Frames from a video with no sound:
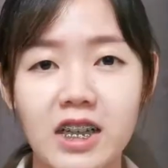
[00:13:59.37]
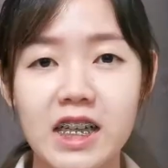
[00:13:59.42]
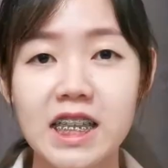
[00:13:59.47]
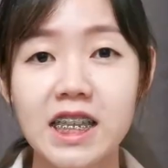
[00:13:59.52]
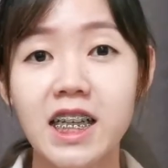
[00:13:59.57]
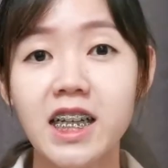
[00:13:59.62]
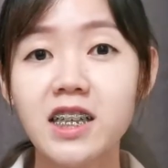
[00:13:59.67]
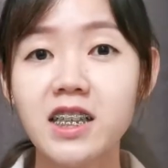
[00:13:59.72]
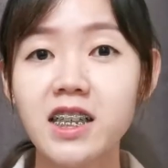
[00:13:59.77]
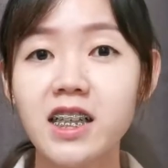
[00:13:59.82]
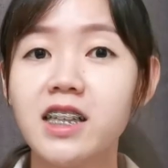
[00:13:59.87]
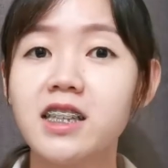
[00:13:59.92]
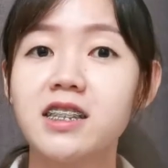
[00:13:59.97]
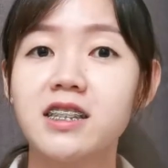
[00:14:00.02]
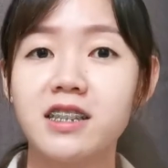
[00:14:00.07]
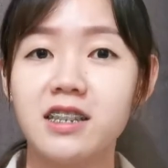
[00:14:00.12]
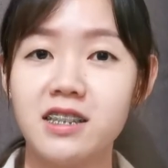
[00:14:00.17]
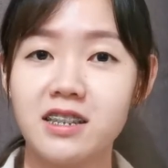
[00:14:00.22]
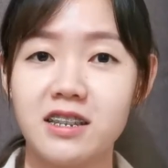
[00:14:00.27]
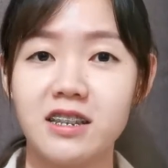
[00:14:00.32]
Now let's
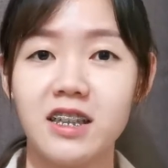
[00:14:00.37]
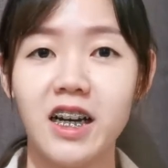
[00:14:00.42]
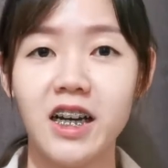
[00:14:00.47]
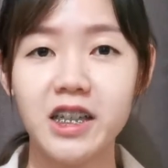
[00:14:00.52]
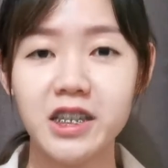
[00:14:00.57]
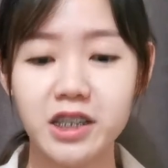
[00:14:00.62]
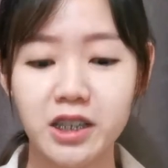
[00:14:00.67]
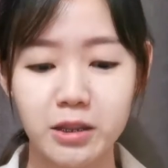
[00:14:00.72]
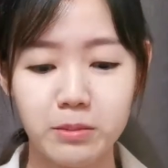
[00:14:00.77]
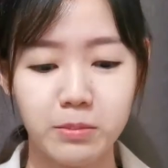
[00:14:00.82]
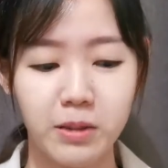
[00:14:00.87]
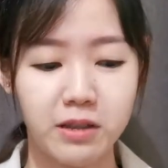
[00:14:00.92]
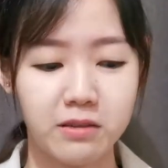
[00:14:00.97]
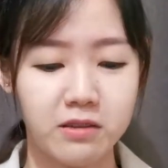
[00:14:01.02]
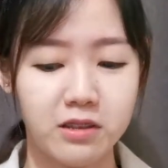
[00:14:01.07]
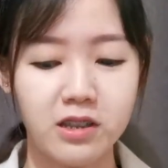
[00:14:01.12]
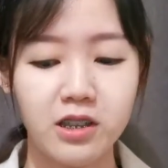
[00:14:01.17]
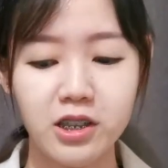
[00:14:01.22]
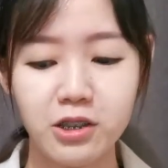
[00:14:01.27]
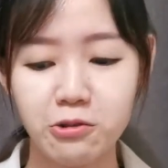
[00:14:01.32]
discuss about
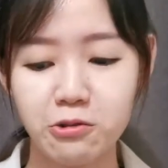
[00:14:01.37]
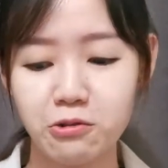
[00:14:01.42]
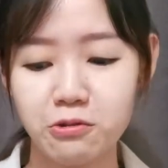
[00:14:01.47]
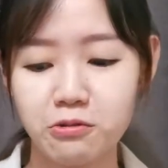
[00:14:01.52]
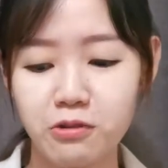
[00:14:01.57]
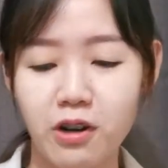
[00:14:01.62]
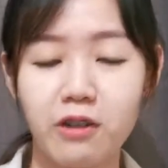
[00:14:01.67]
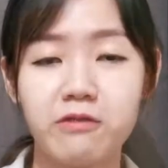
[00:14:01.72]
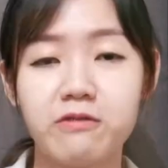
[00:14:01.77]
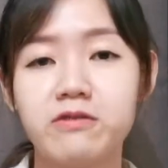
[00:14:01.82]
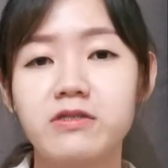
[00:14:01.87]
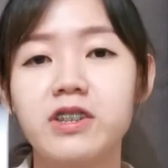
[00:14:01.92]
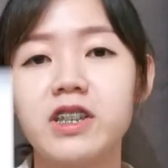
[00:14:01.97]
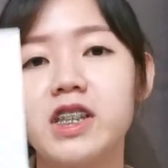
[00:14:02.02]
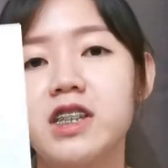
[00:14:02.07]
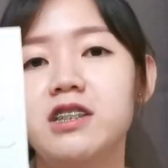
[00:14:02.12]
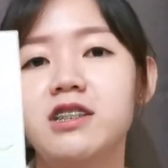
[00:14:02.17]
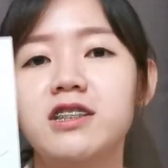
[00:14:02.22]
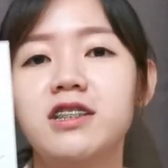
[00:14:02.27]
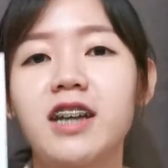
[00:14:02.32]
the issue of
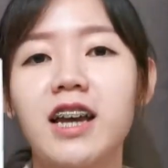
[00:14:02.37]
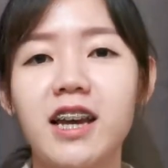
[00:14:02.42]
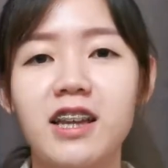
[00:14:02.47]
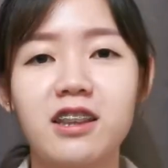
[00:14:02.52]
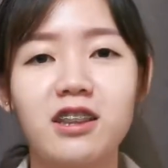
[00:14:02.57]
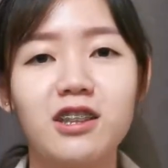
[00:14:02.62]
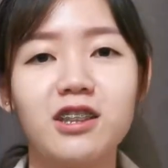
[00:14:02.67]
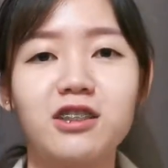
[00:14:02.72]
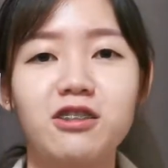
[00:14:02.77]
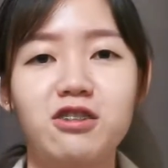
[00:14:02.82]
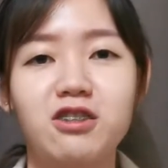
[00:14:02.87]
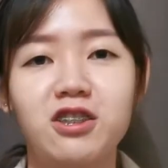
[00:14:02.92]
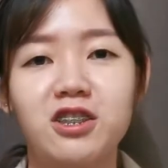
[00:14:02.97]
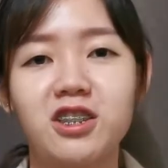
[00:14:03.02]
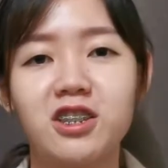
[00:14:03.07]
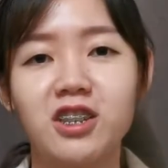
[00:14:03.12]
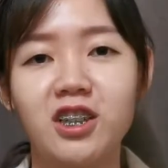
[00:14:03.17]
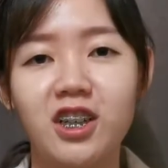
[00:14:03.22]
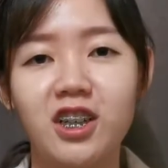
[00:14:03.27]
nature and nurture.